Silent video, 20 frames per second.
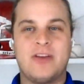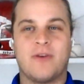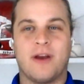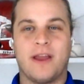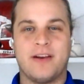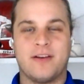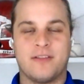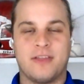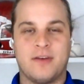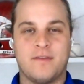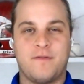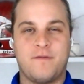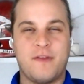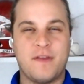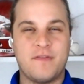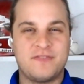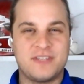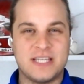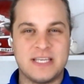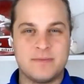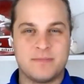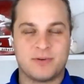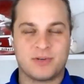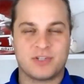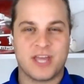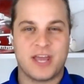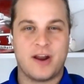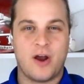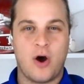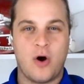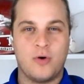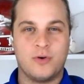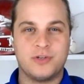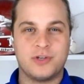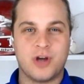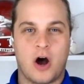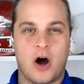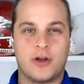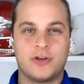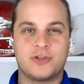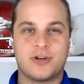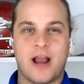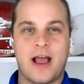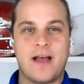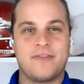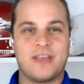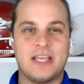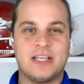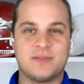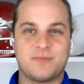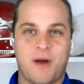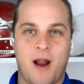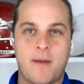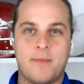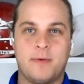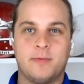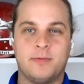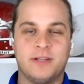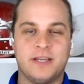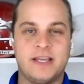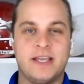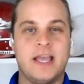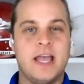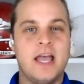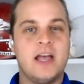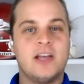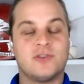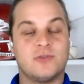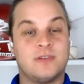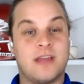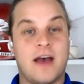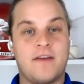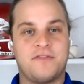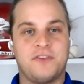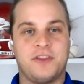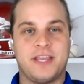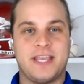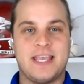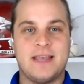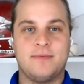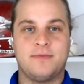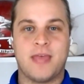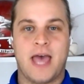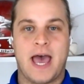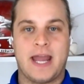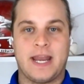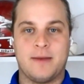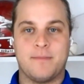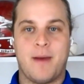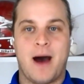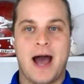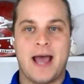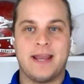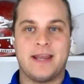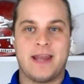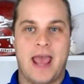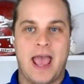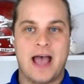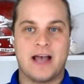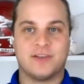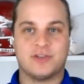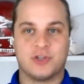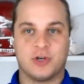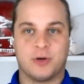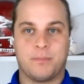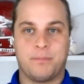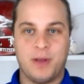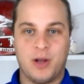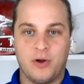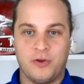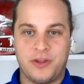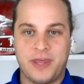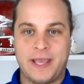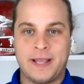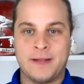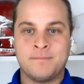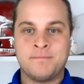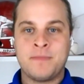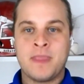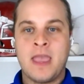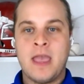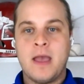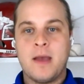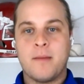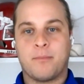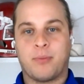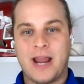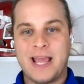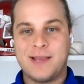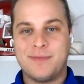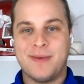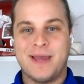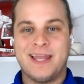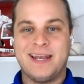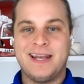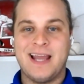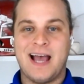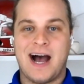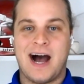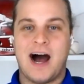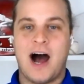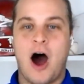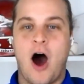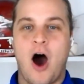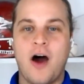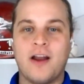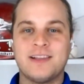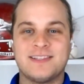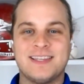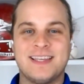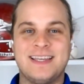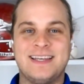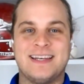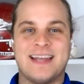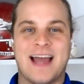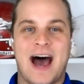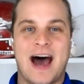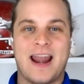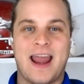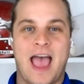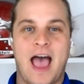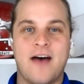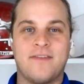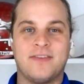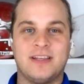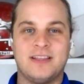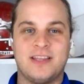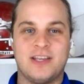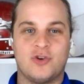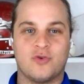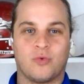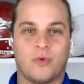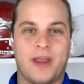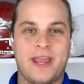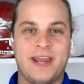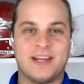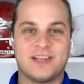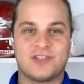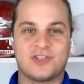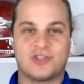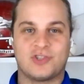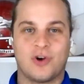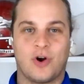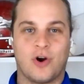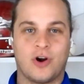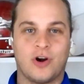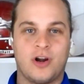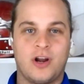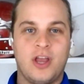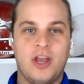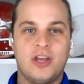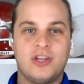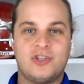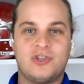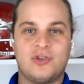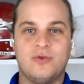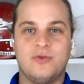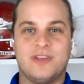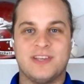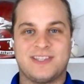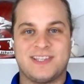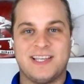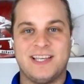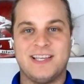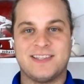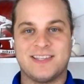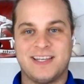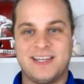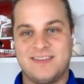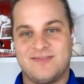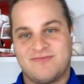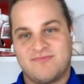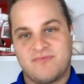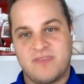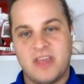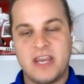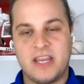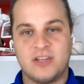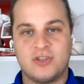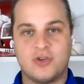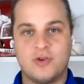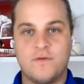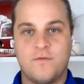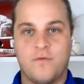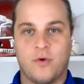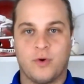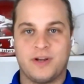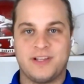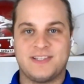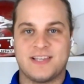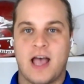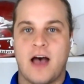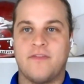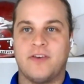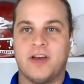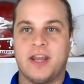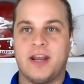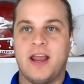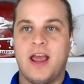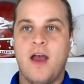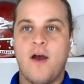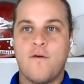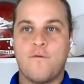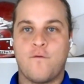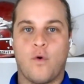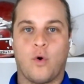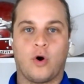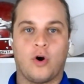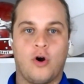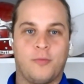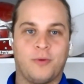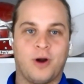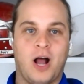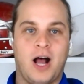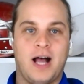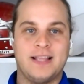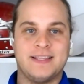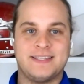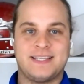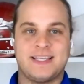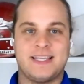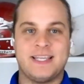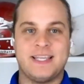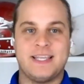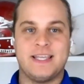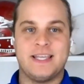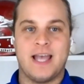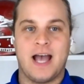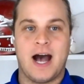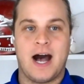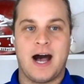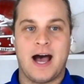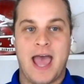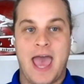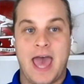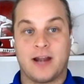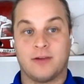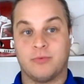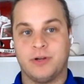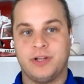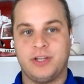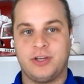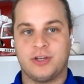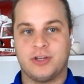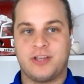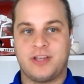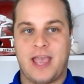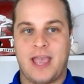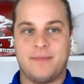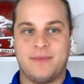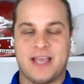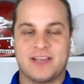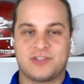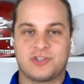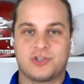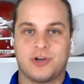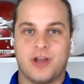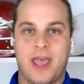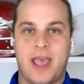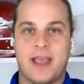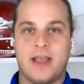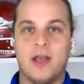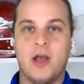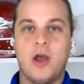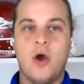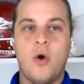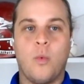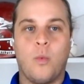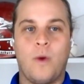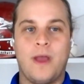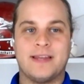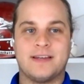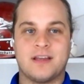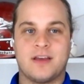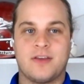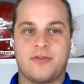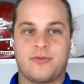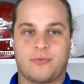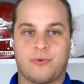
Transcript: be greater than 15% owned on DraftKings, probably. So definitely keep that in mind as you're building. Bregman, uh, honestly, not having the greatest start to the season. He's hitting 247, four home runs. He uh, had a really good game yesterday went